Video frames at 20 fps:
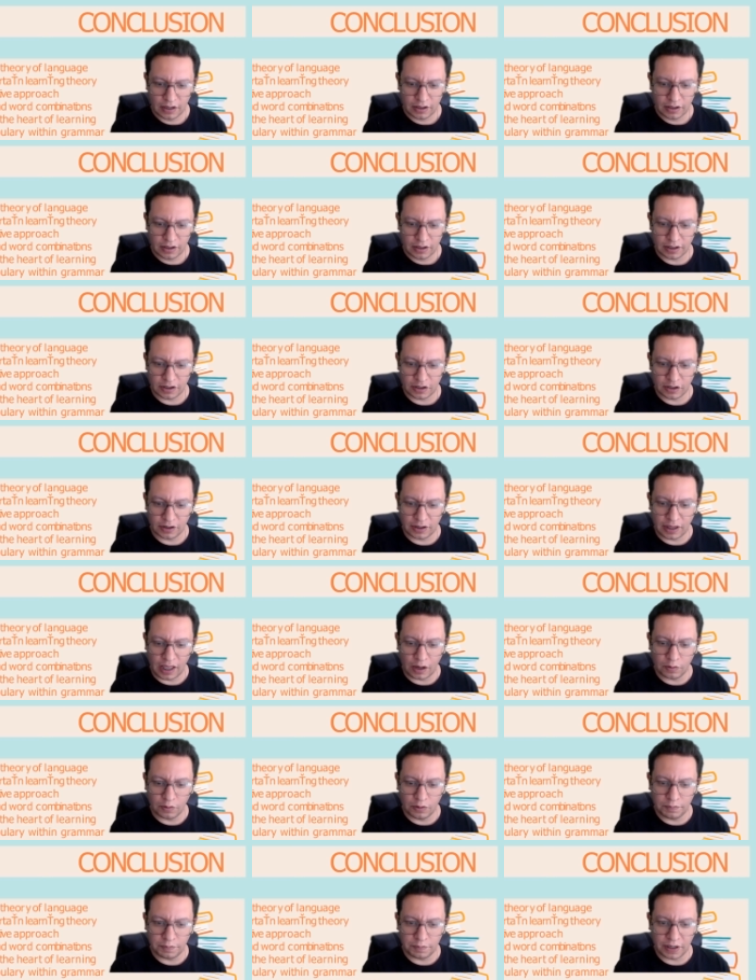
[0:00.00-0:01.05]
Okay, so that
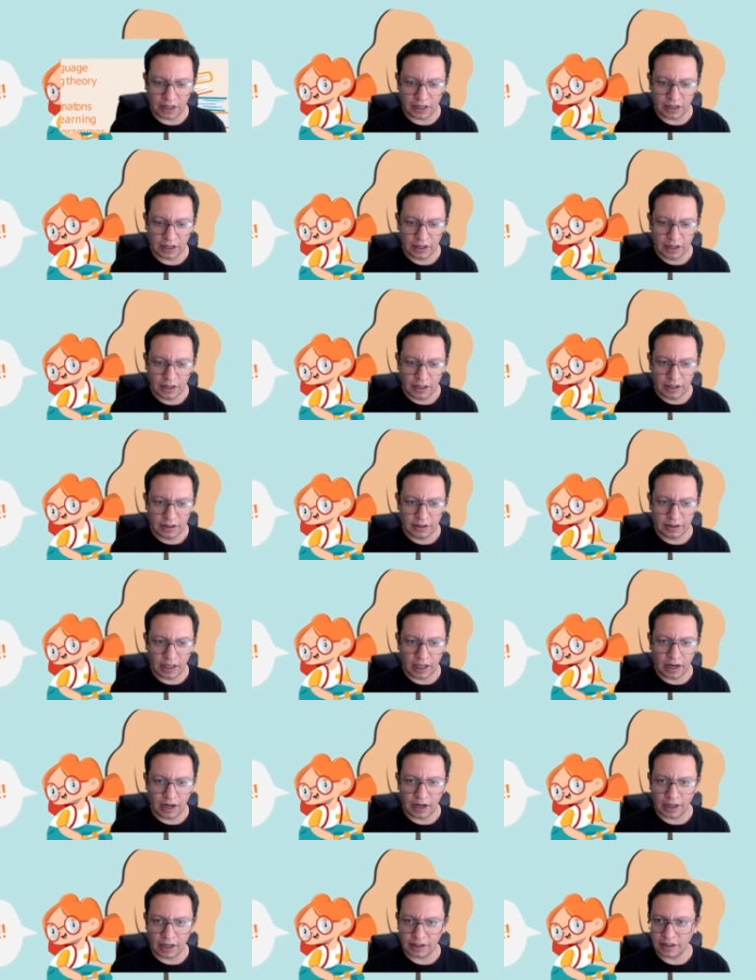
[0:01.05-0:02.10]
will be the
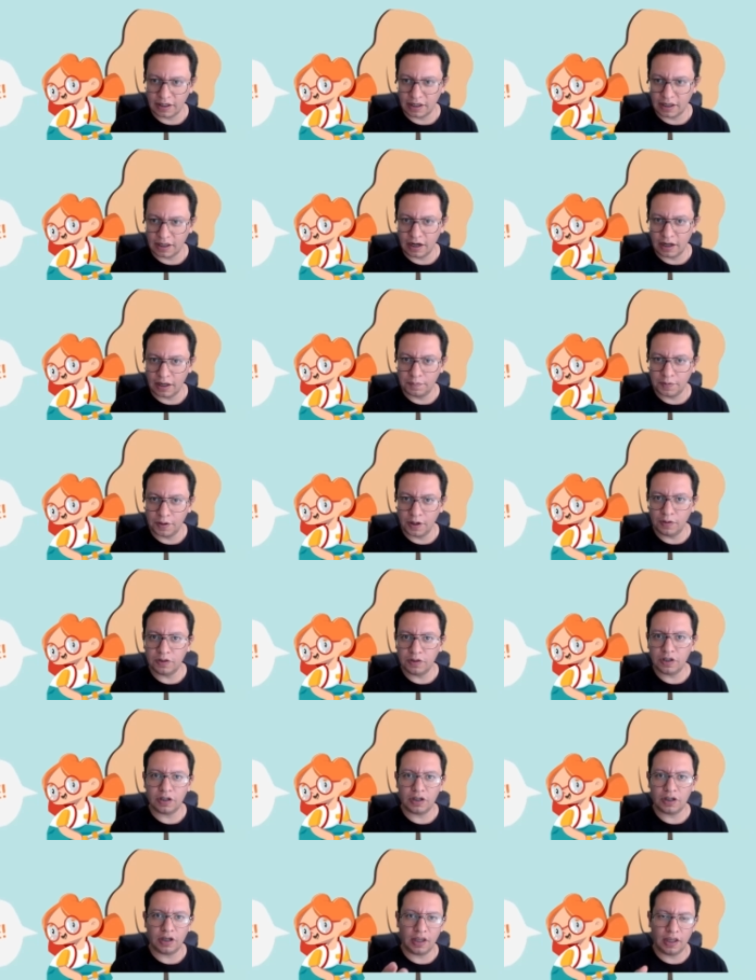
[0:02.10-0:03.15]
lexical
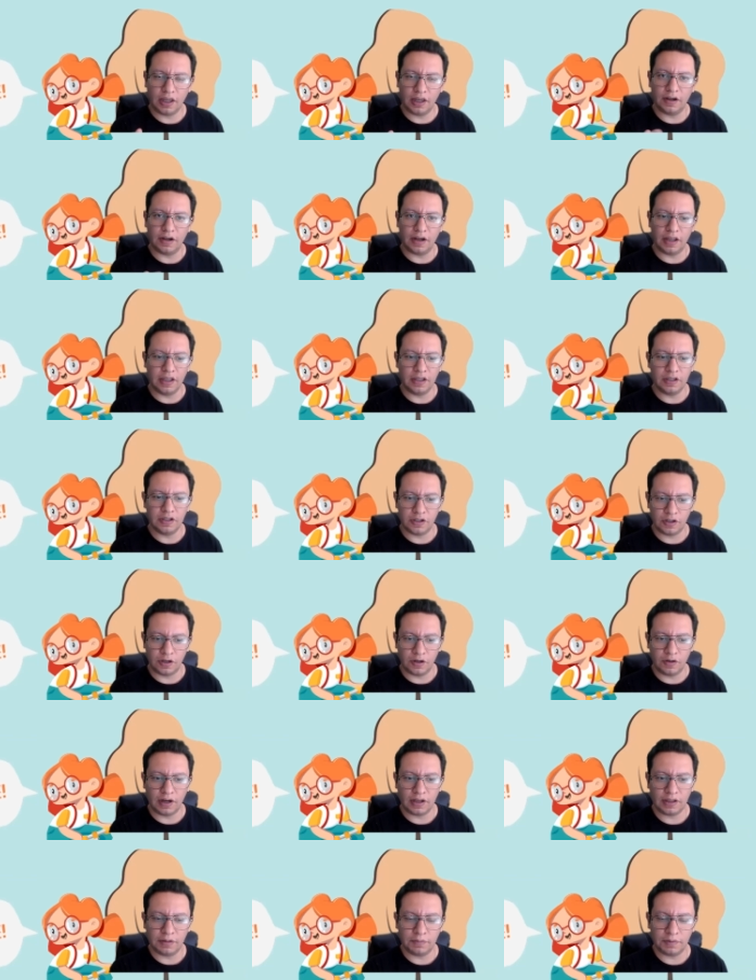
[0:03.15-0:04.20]
approach. Here is
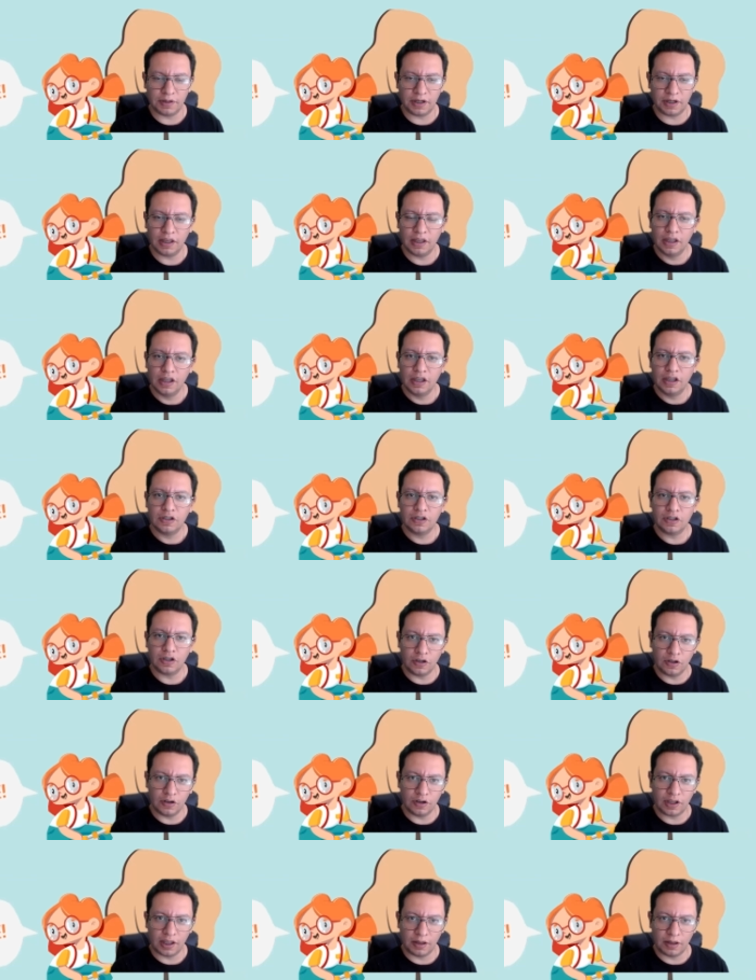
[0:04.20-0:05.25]
your activity so
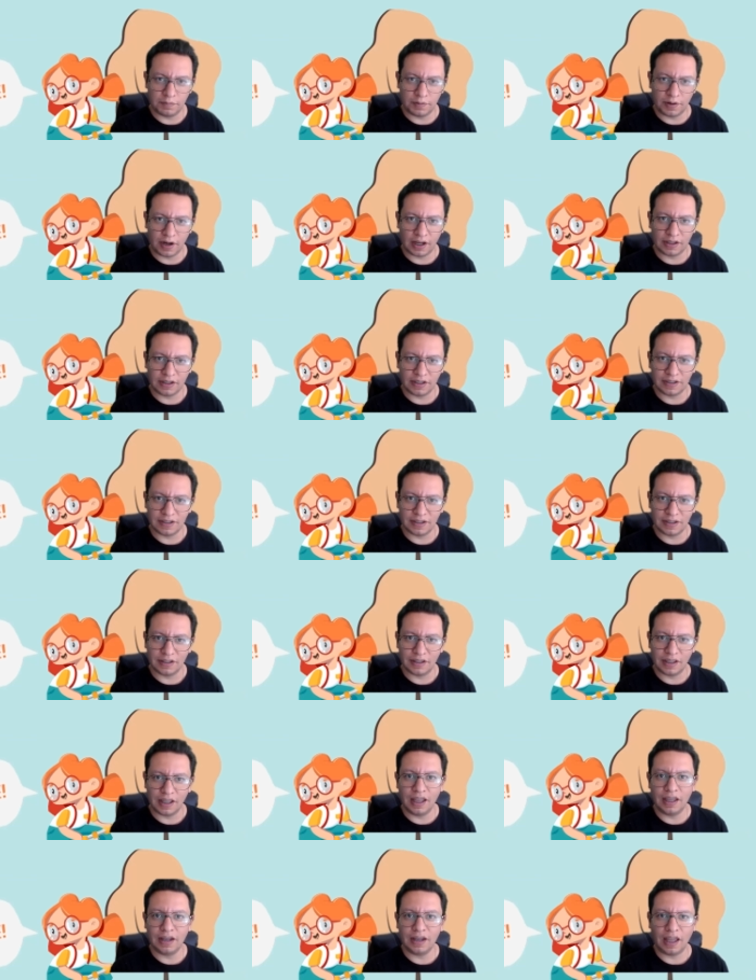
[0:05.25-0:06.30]
you can practice it.
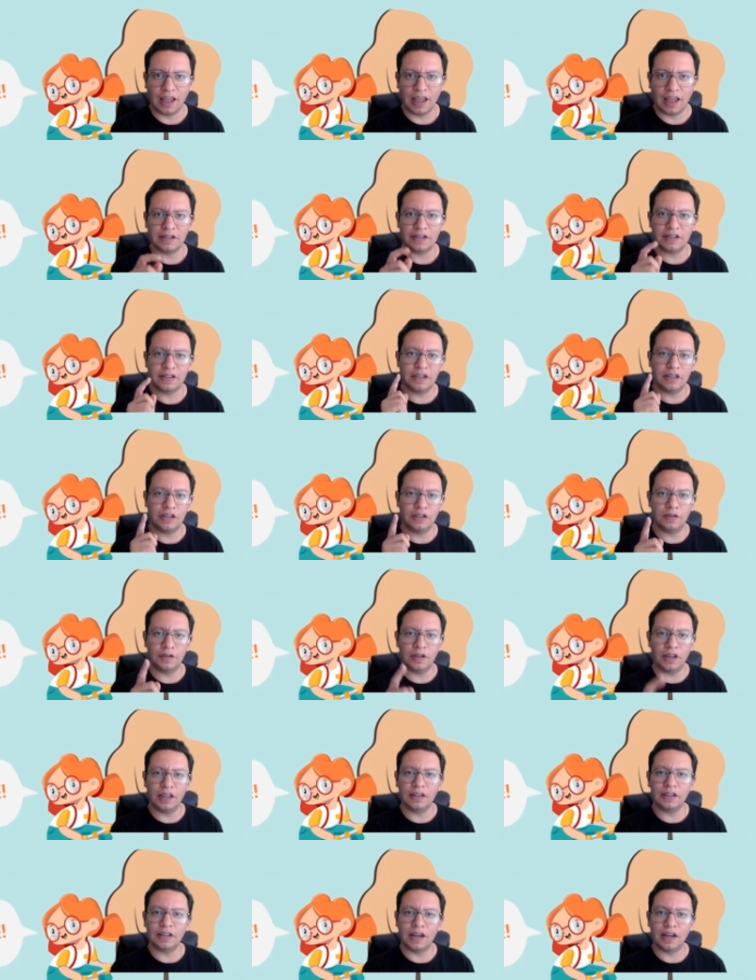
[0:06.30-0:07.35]
And I'll see you
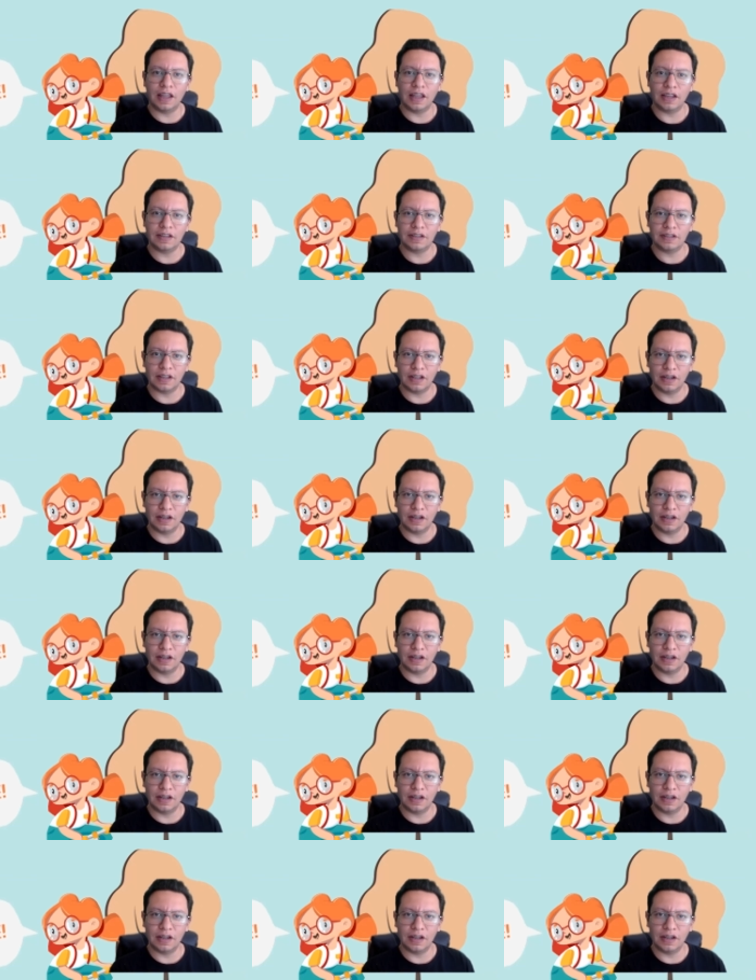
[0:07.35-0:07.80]
in the next